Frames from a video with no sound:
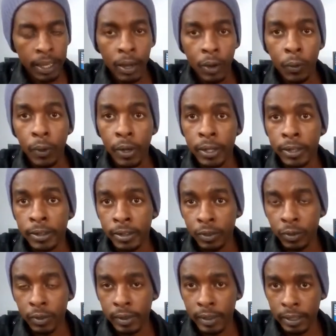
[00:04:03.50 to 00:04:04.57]
Well, this
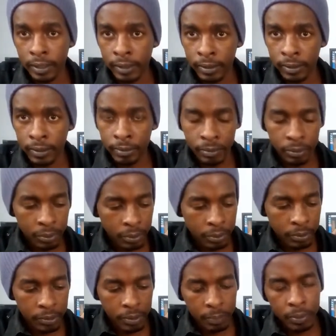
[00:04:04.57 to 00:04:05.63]
was a
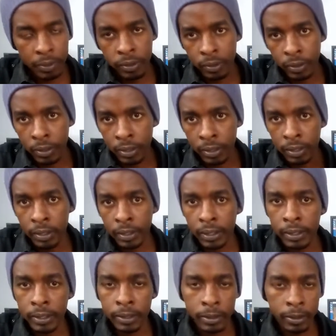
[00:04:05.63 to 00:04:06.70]
simple song
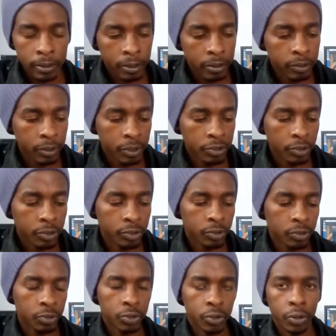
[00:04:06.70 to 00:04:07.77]
and also a short
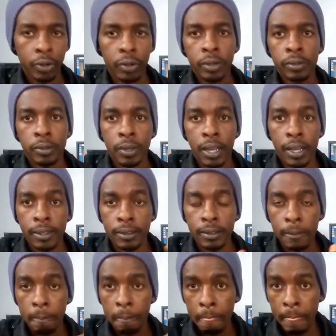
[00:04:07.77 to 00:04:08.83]
tutorial. So guys,
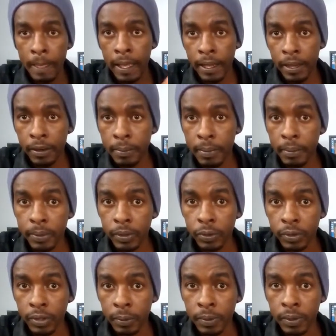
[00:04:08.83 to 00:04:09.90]
remember to
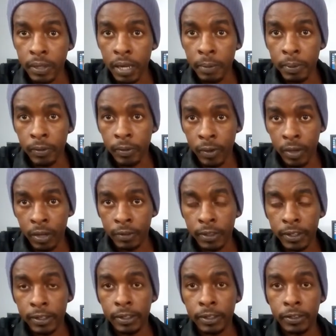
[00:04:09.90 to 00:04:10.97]
subscribe if you
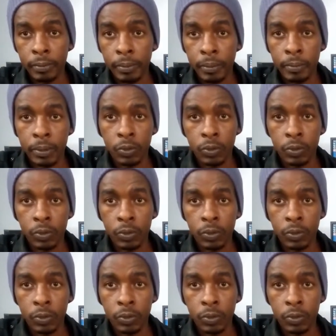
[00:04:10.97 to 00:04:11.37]
haven't, and remember